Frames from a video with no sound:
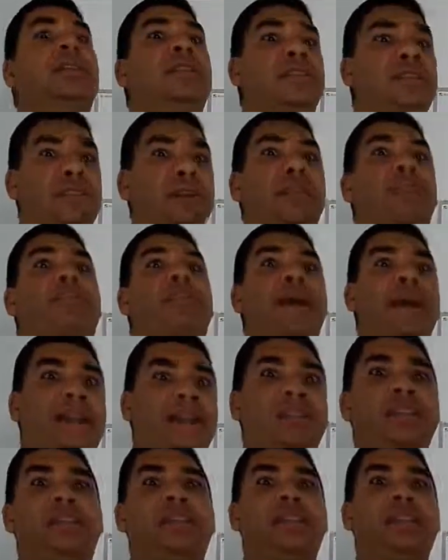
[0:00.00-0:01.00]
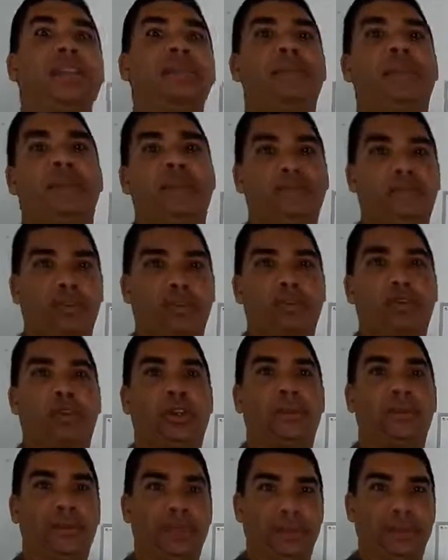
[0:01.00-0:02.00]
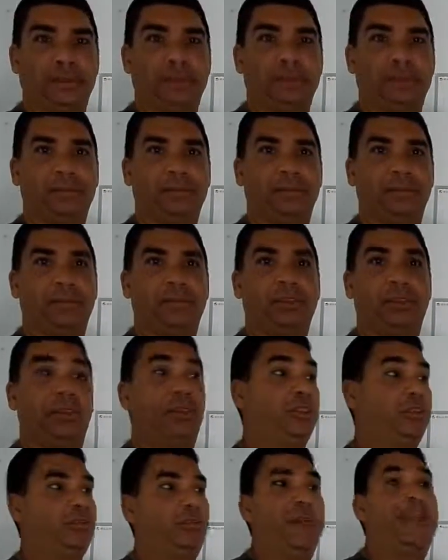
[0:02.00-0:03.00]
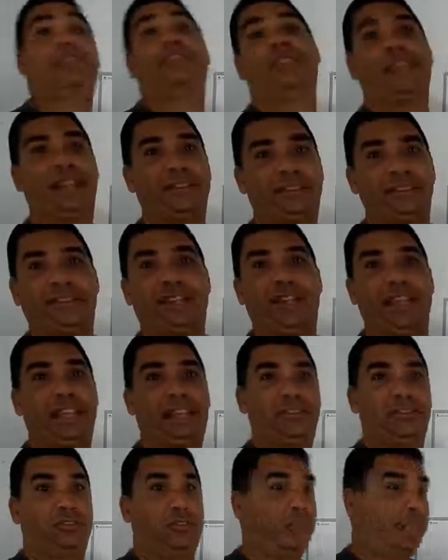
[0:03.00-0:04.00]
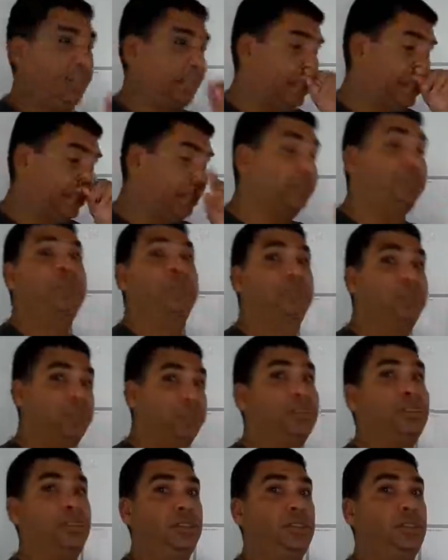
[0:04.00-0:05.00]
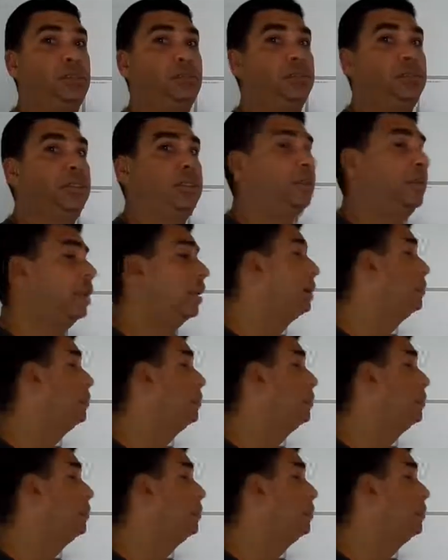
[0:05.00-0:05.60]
the better your emails are going to be. Especially after the next training I do, you'll see what I